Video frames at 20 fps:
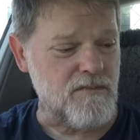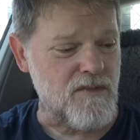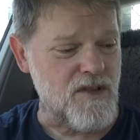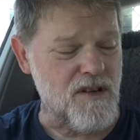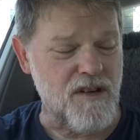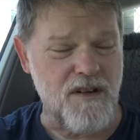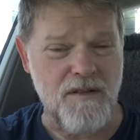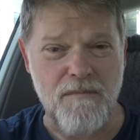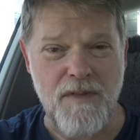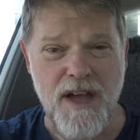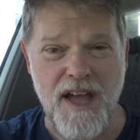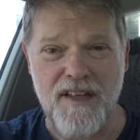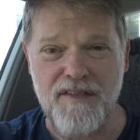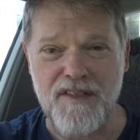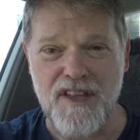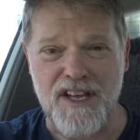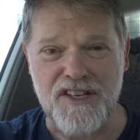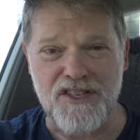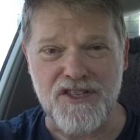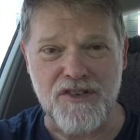Oh man,
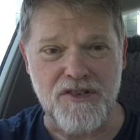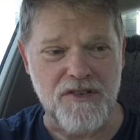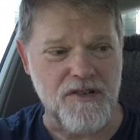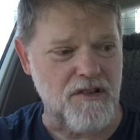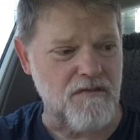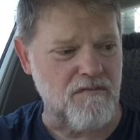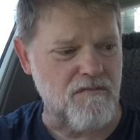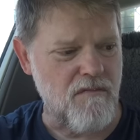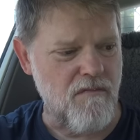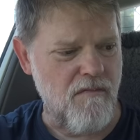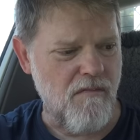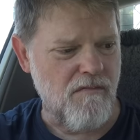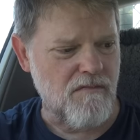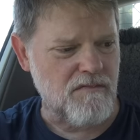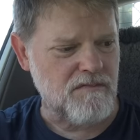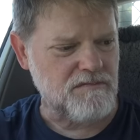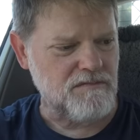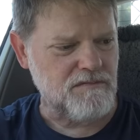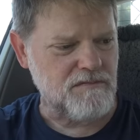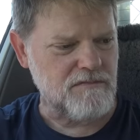that's good.
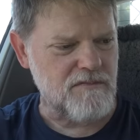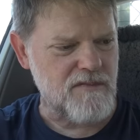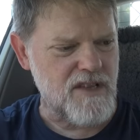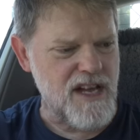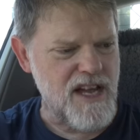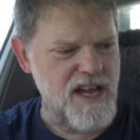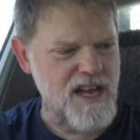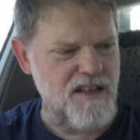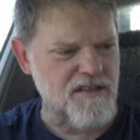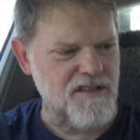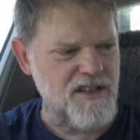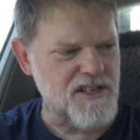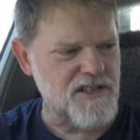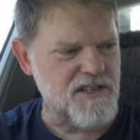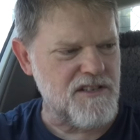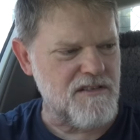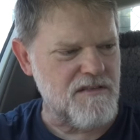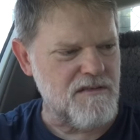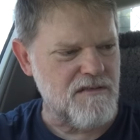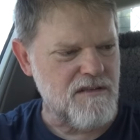And
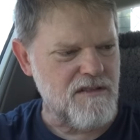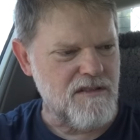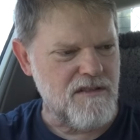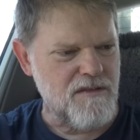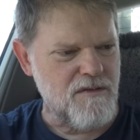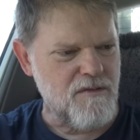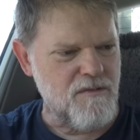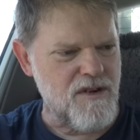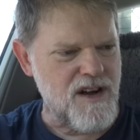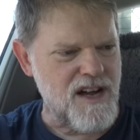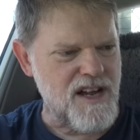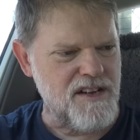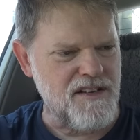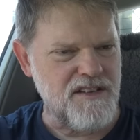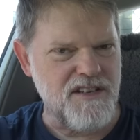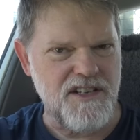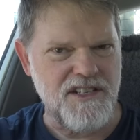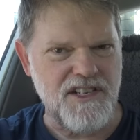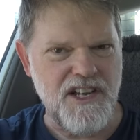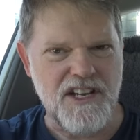this one
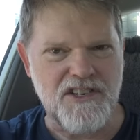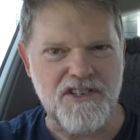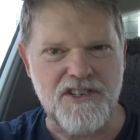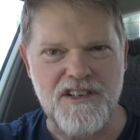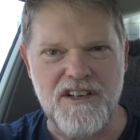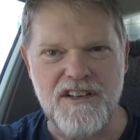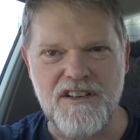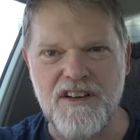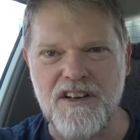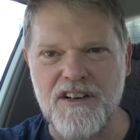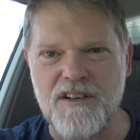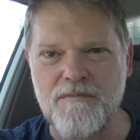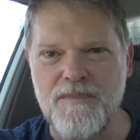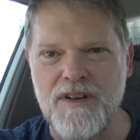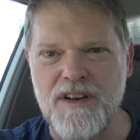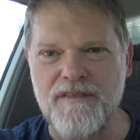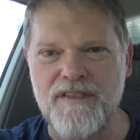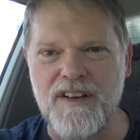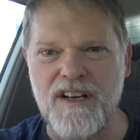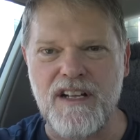has actually got a
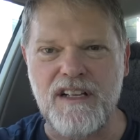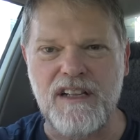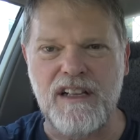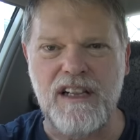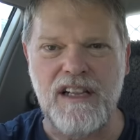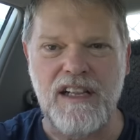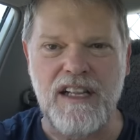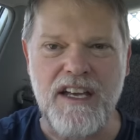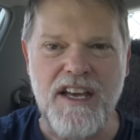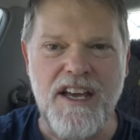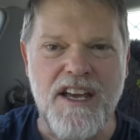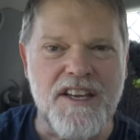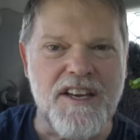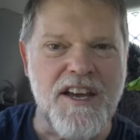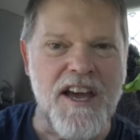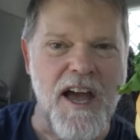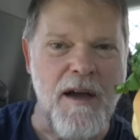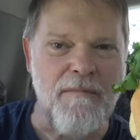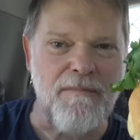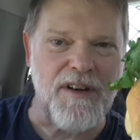bit of a leak
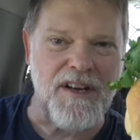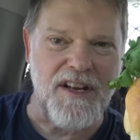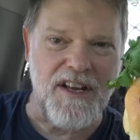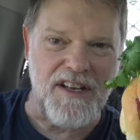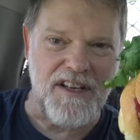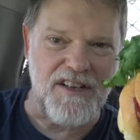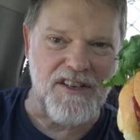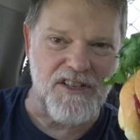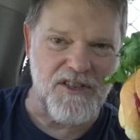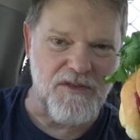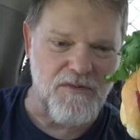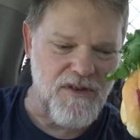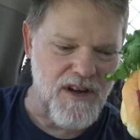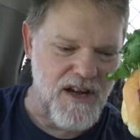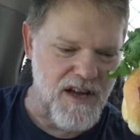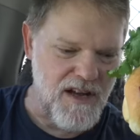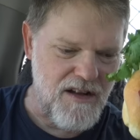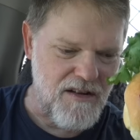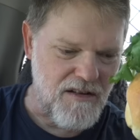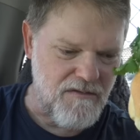happening as
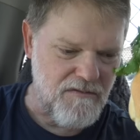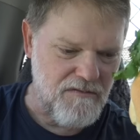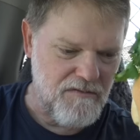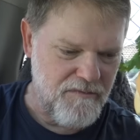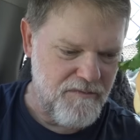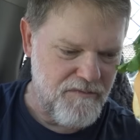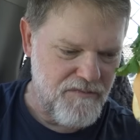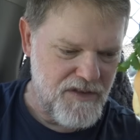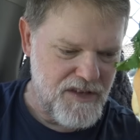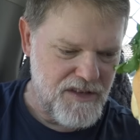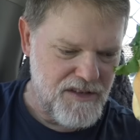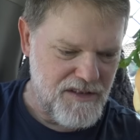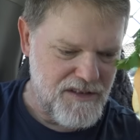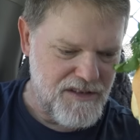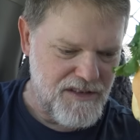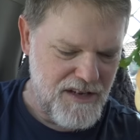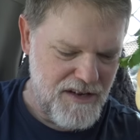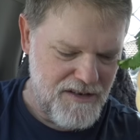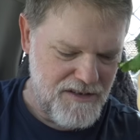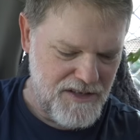well.
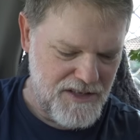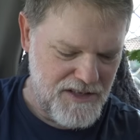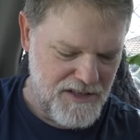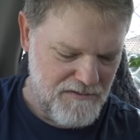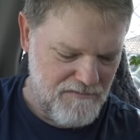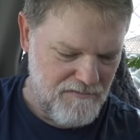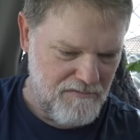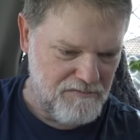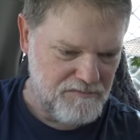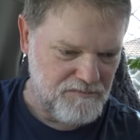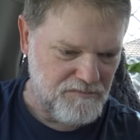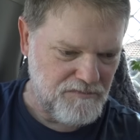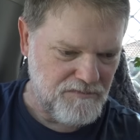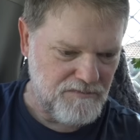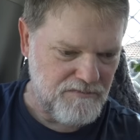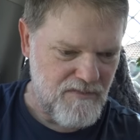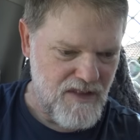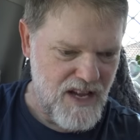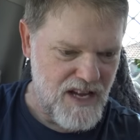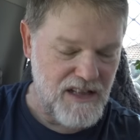So it's
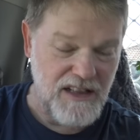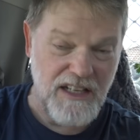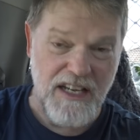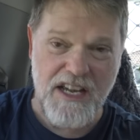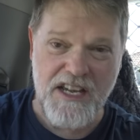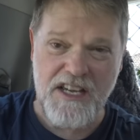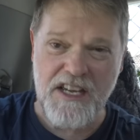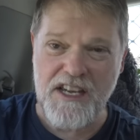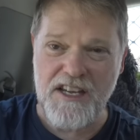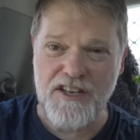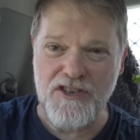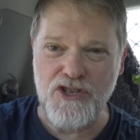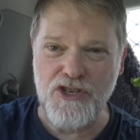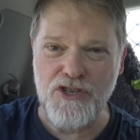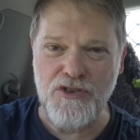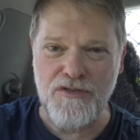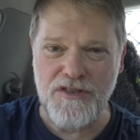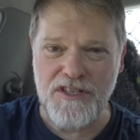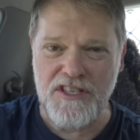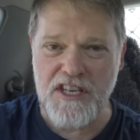a leaky,
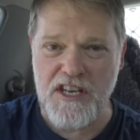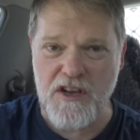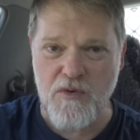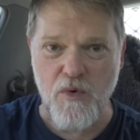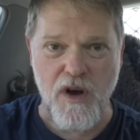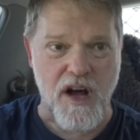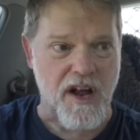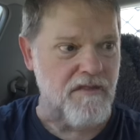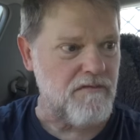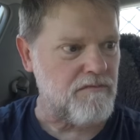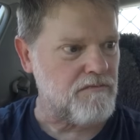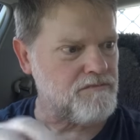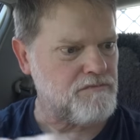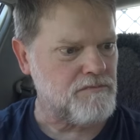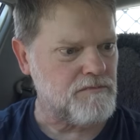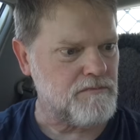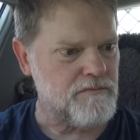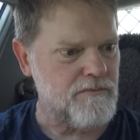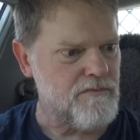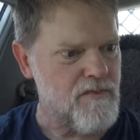juicy one.
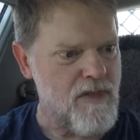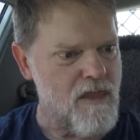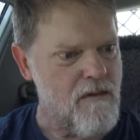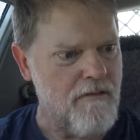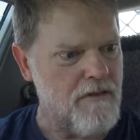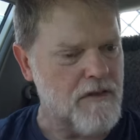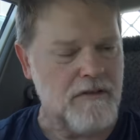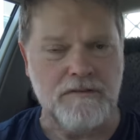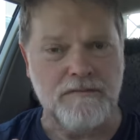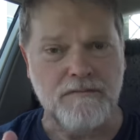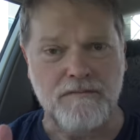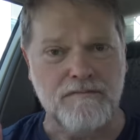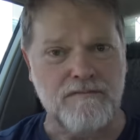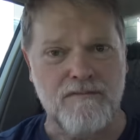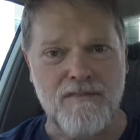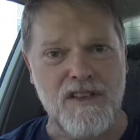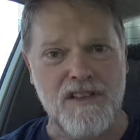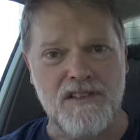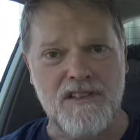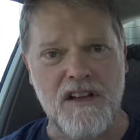
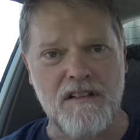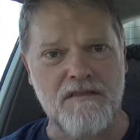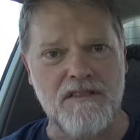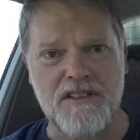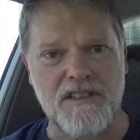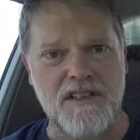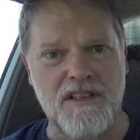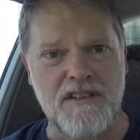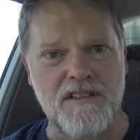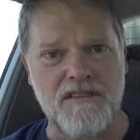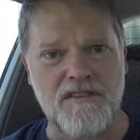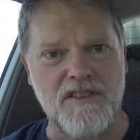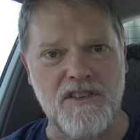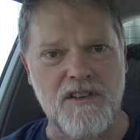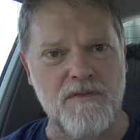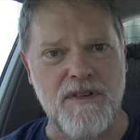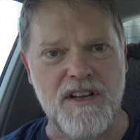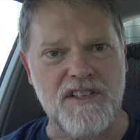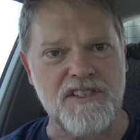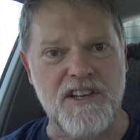So it's
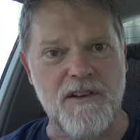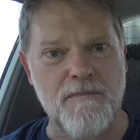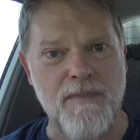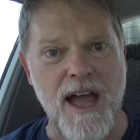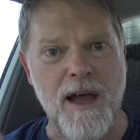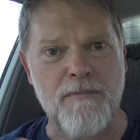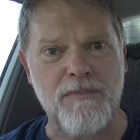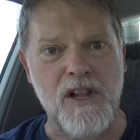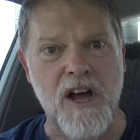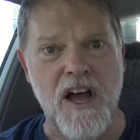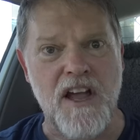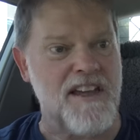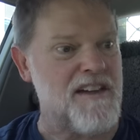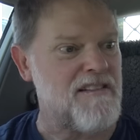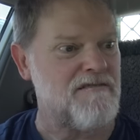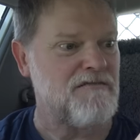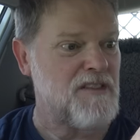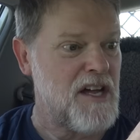almost kebab-like.